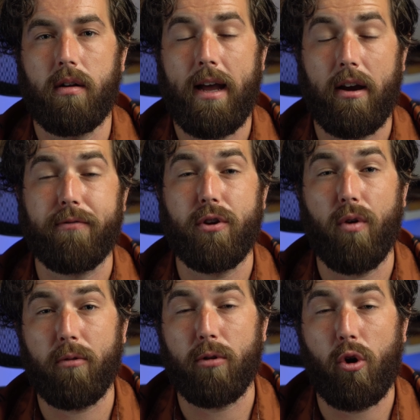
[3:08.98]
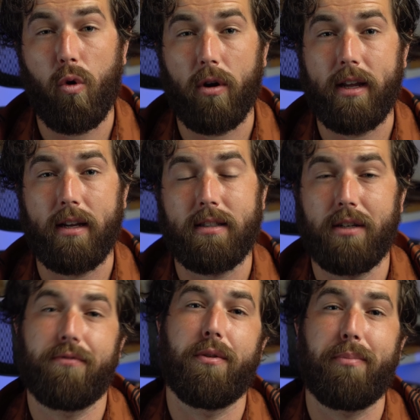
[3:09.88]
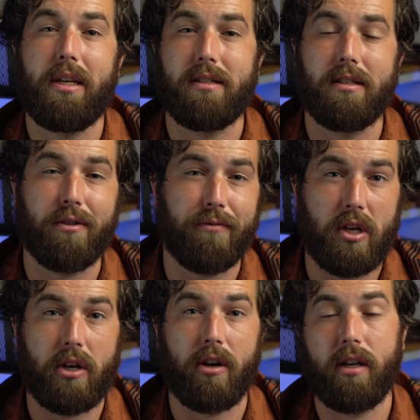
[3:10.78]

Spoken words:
Now, if you are recording different pieces of gear,